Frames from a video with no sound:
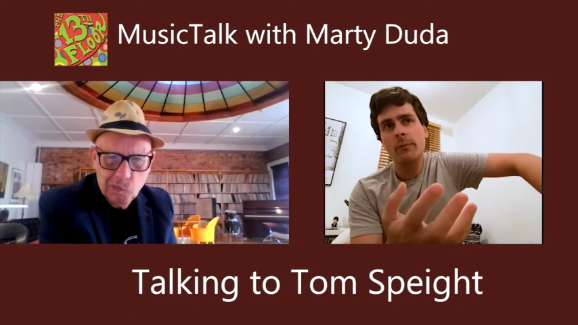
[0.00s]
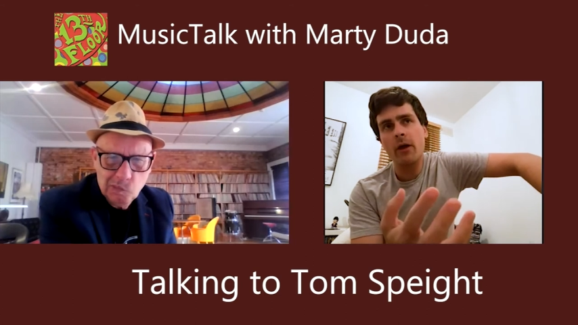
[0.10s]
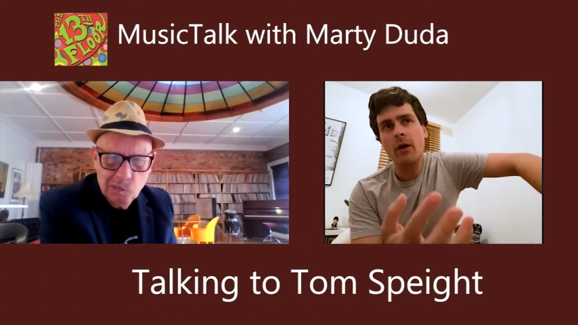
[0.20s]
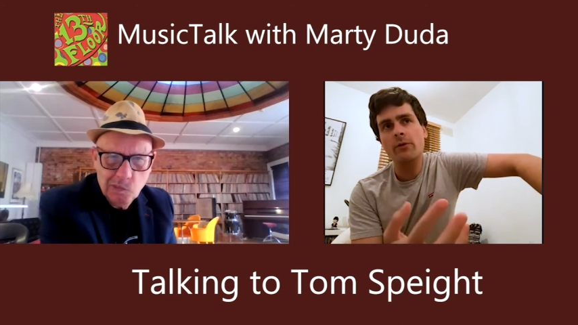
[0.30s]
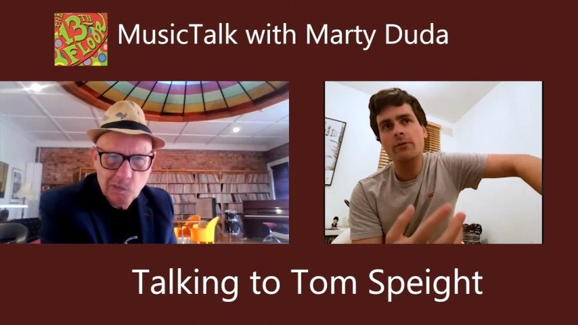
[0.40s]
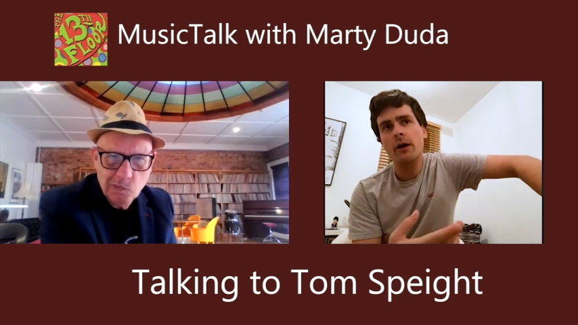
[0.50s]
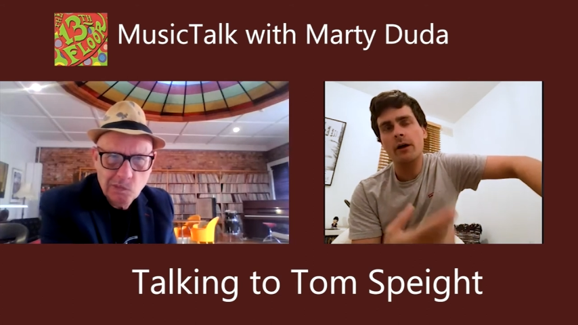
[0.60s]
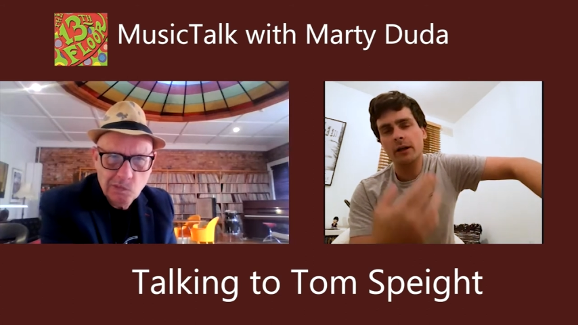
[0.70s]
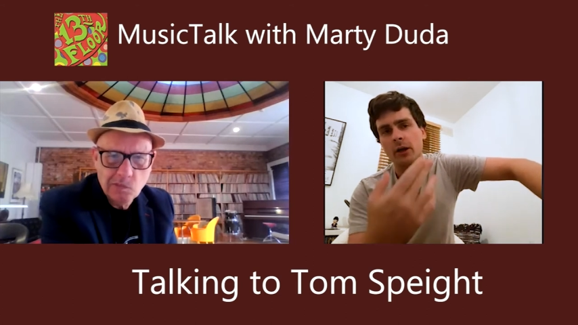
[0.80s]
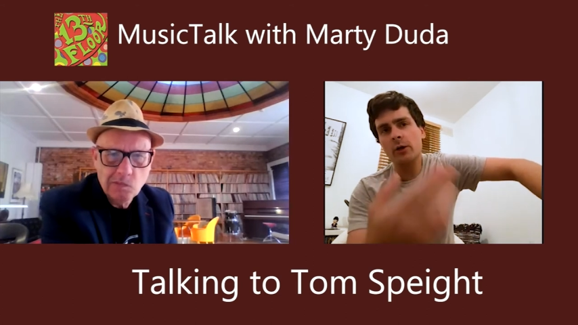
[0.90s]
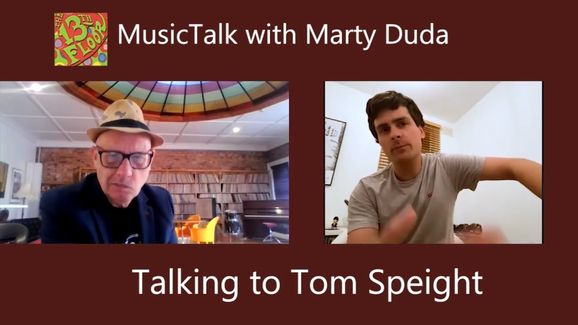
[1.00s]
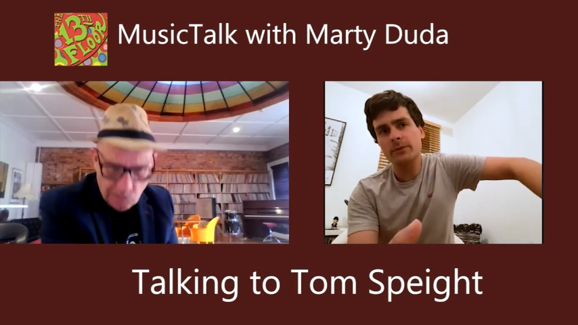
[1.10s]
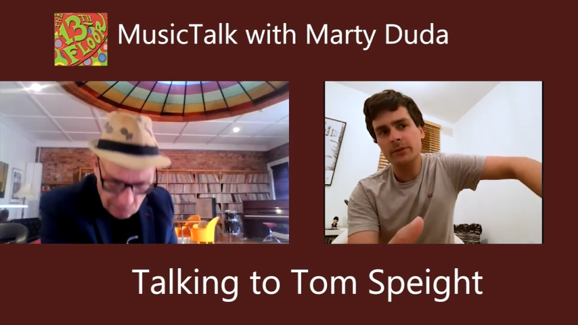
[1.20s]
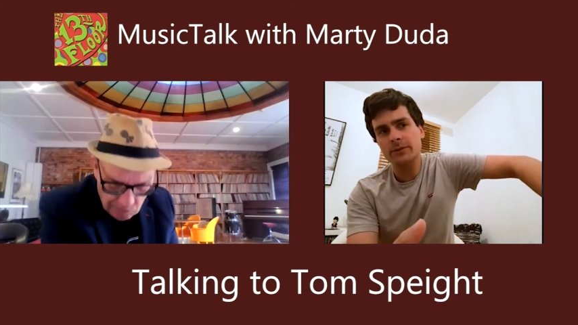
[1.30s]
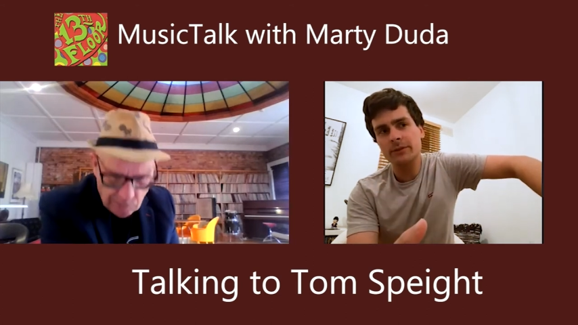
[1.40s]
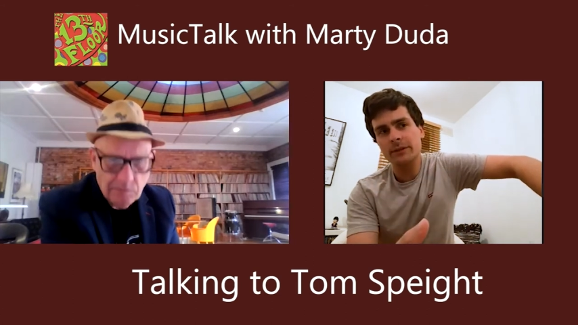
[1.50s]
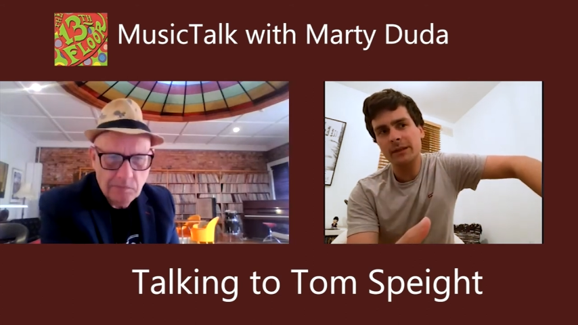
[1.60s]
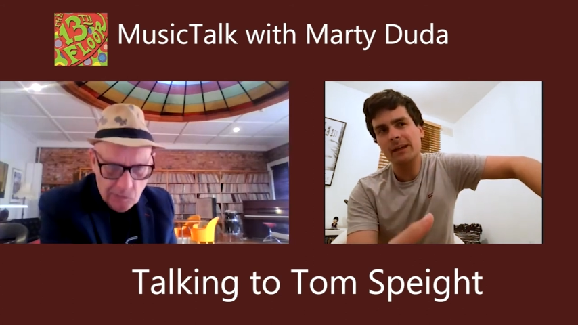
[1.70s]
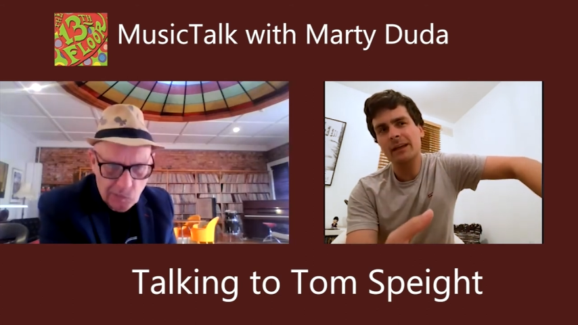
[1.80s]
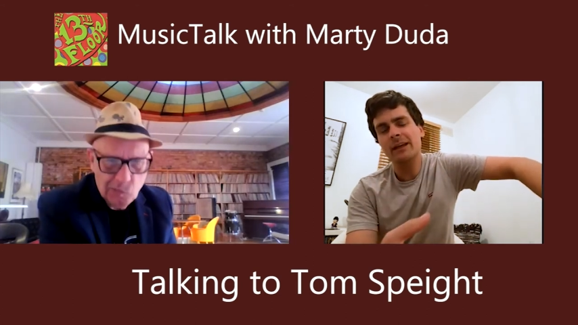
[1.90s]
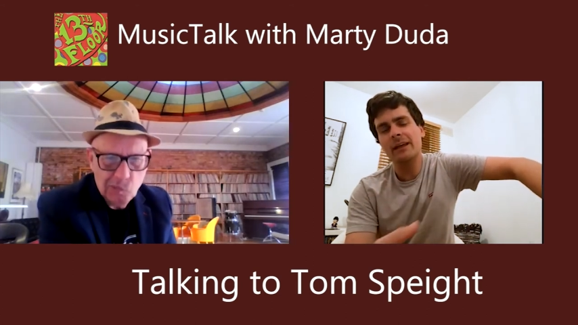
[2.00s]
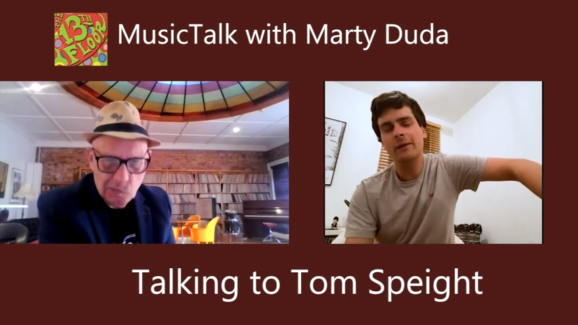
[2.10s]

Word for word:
Speaker 1: on my own. I co-produced it.